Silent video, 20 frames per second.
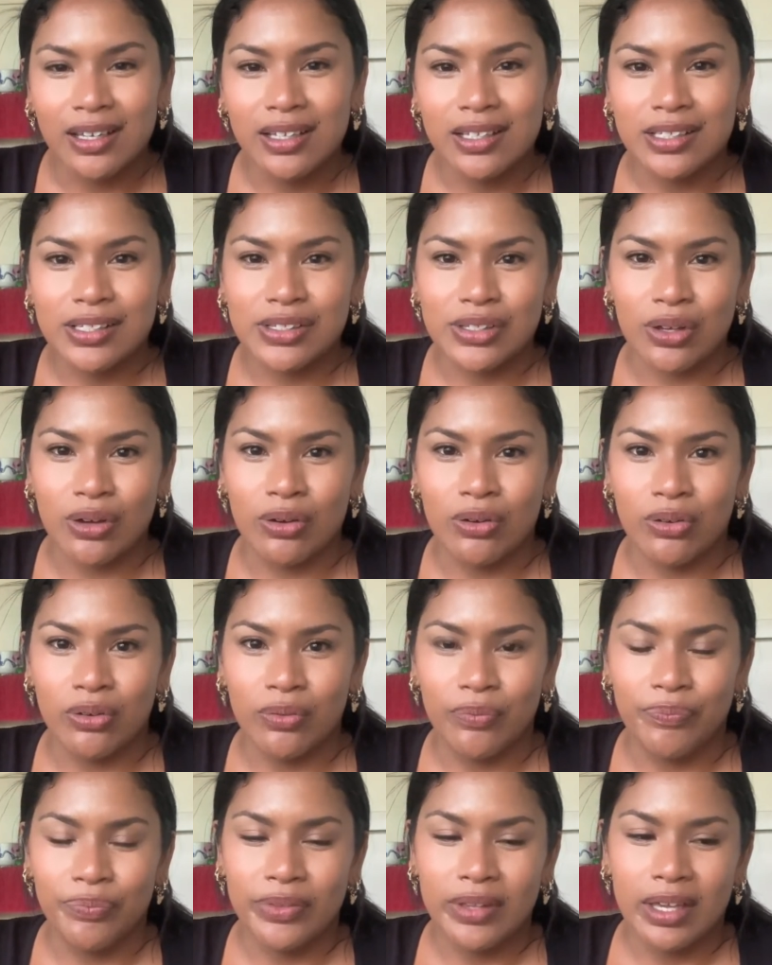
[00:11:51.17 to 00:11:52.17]
So
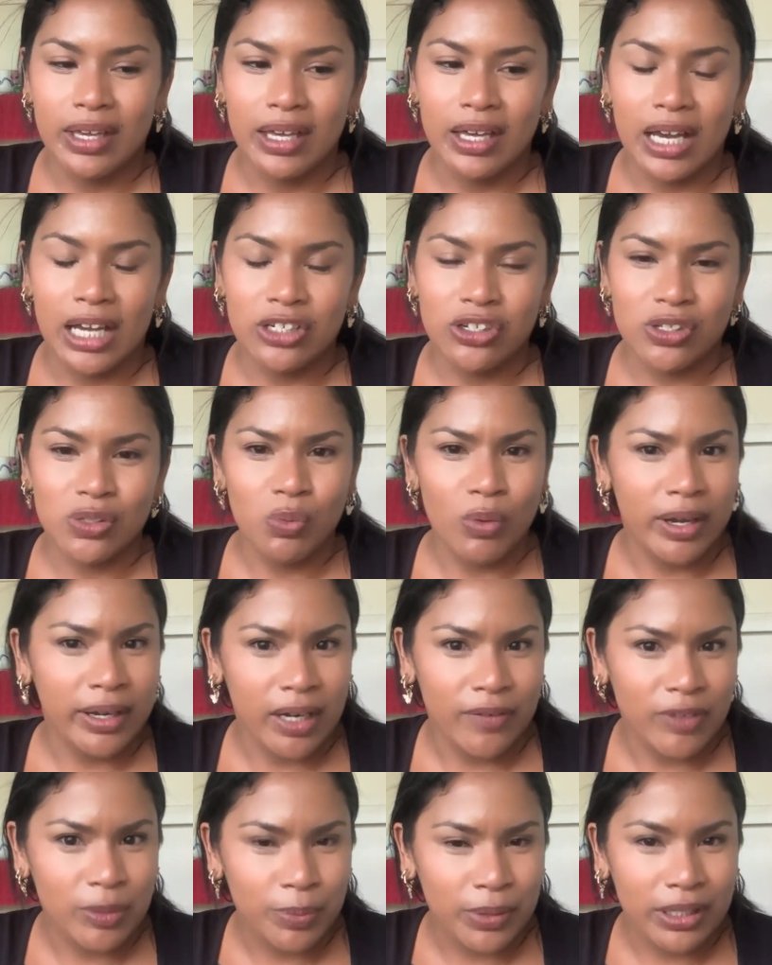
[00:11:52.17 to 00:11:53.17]
I just want
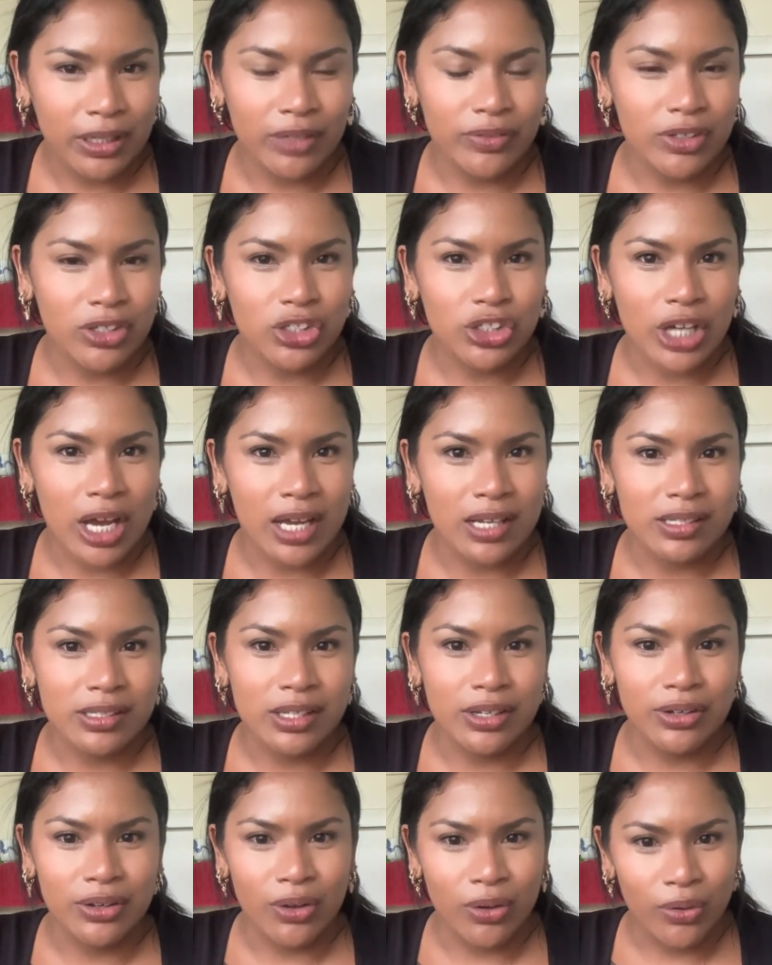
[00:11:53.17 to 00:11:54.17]
everybody on this chat to
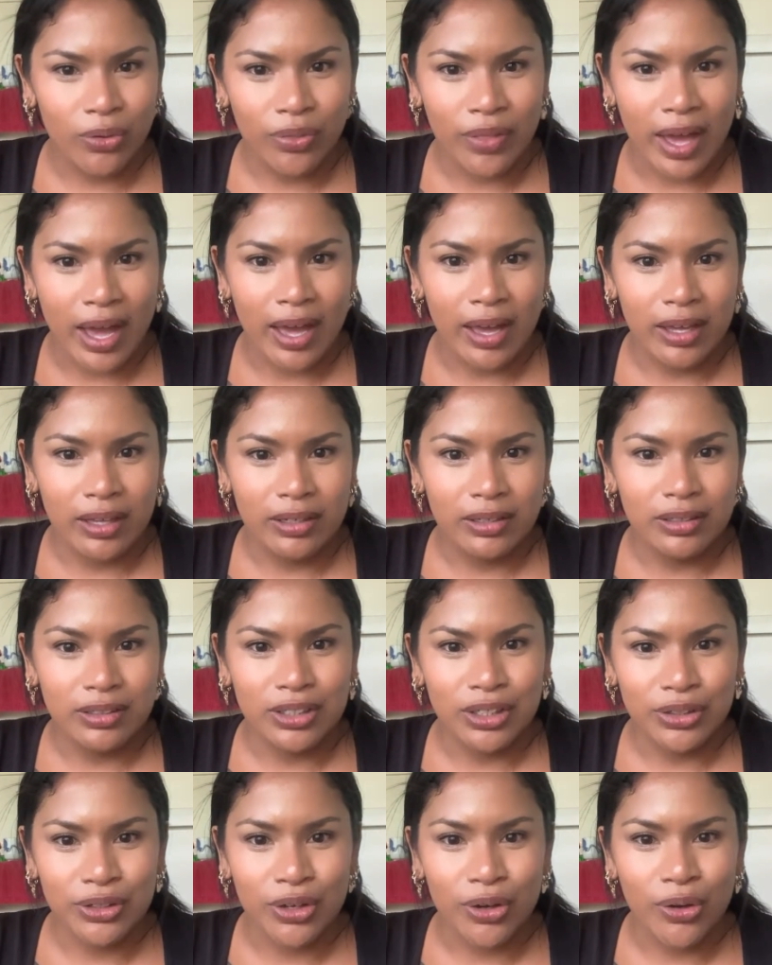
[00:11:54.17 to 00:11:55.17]
know that,
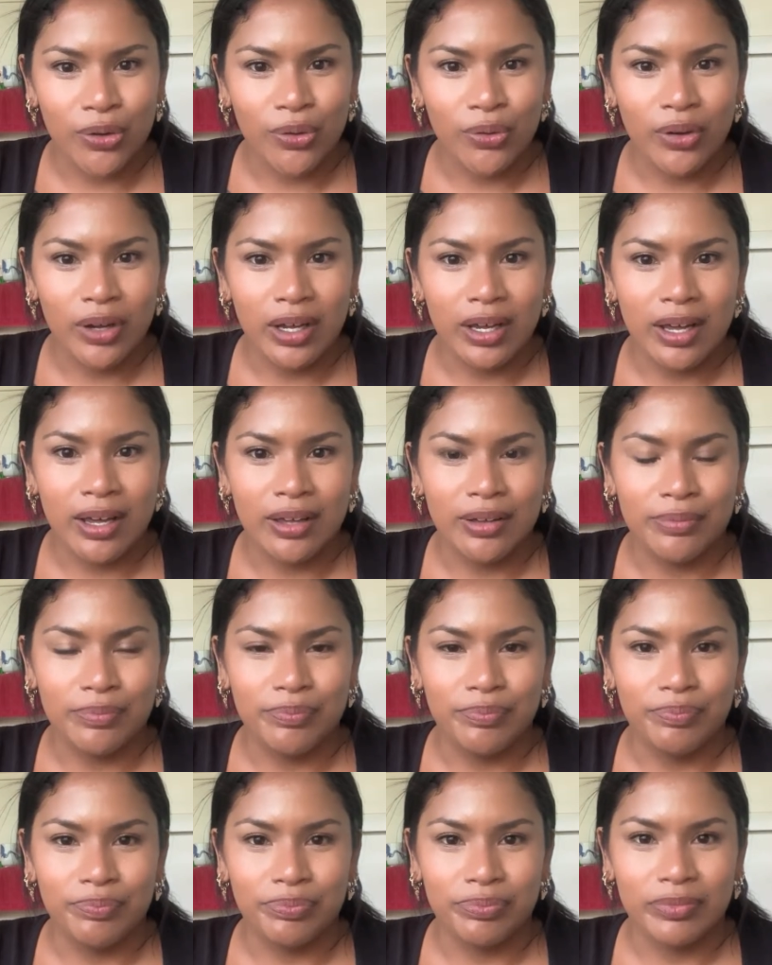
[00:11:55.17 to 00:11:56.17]
you know,
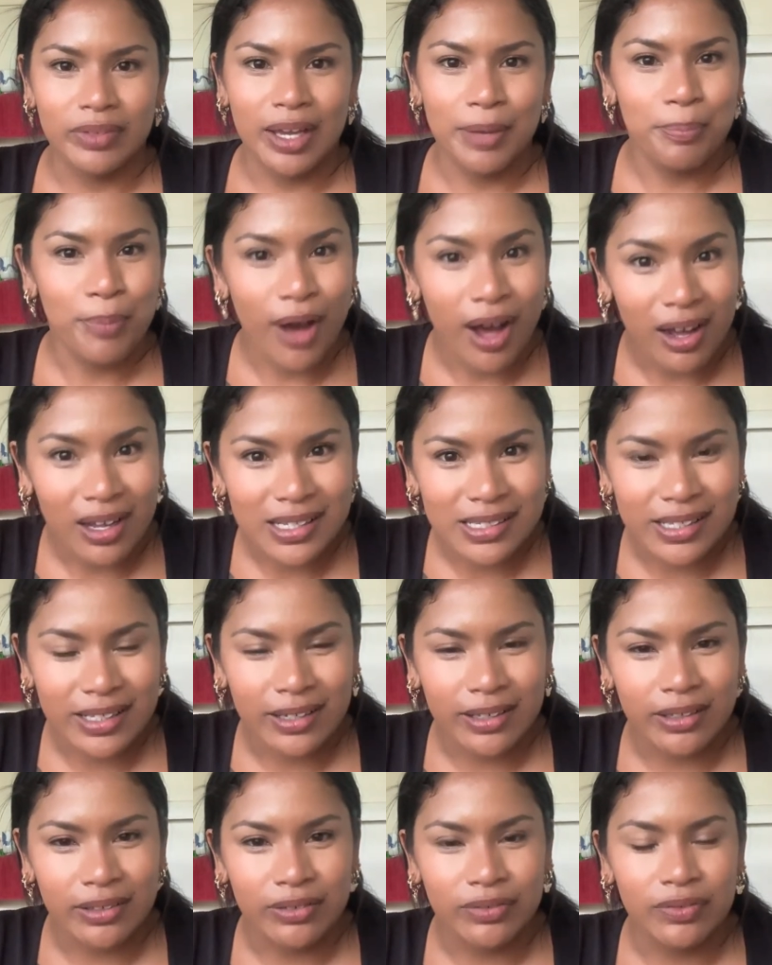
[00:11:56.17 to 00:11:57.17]
I'm
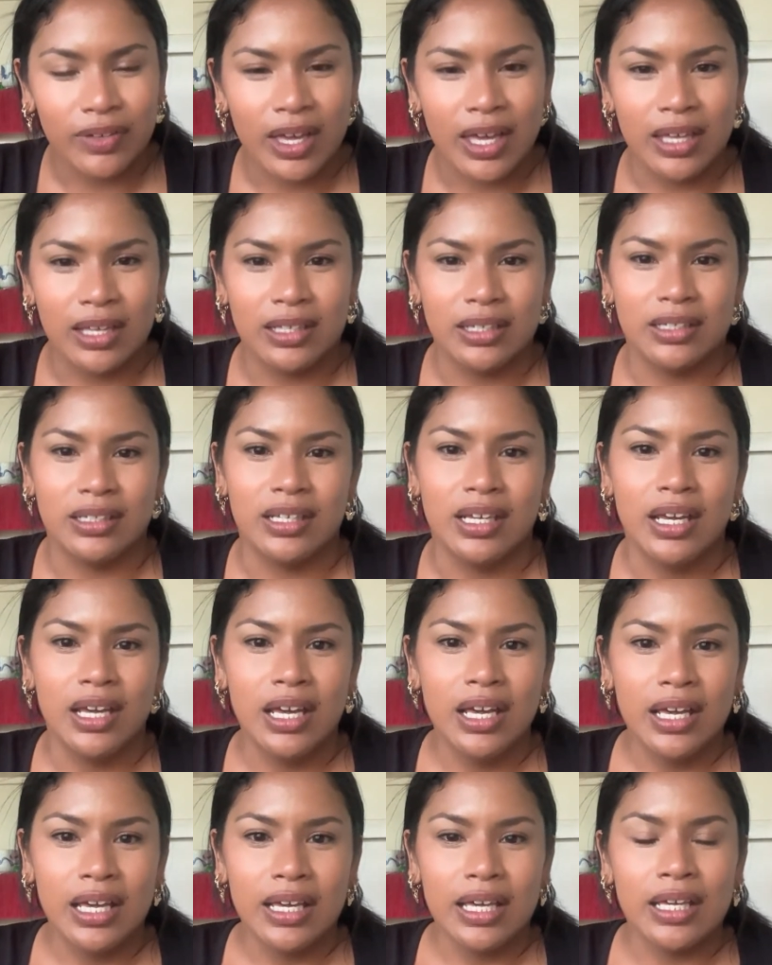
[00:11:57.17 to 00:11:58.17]
positive, and
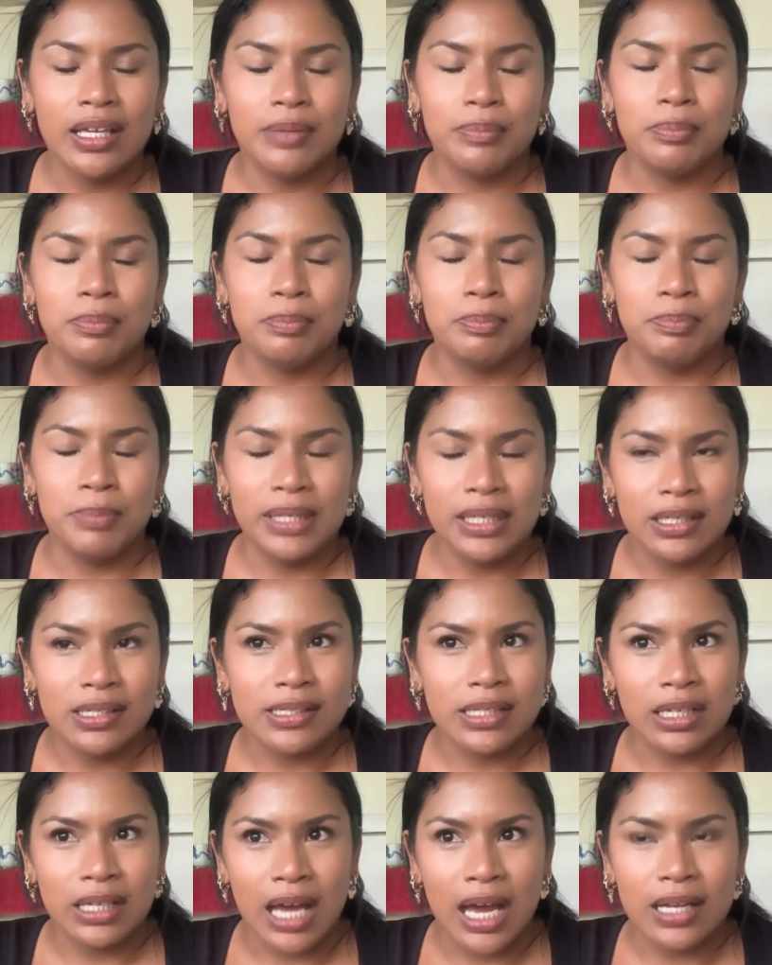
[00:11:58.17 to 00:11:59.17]
it means
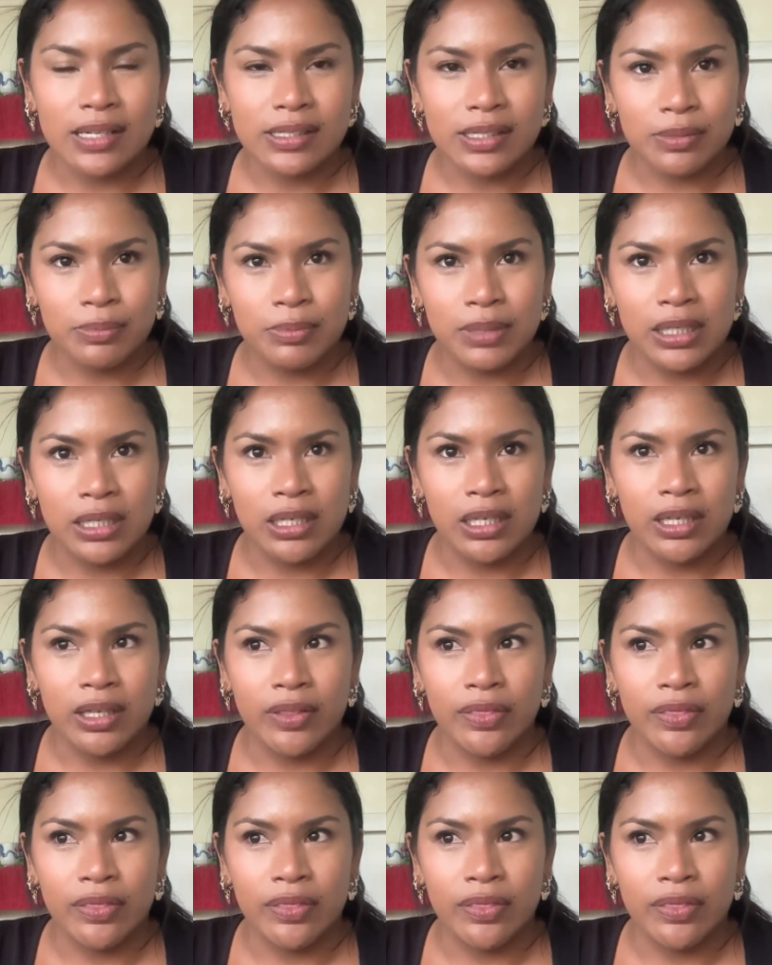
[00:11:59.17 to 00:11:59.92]
a lot to me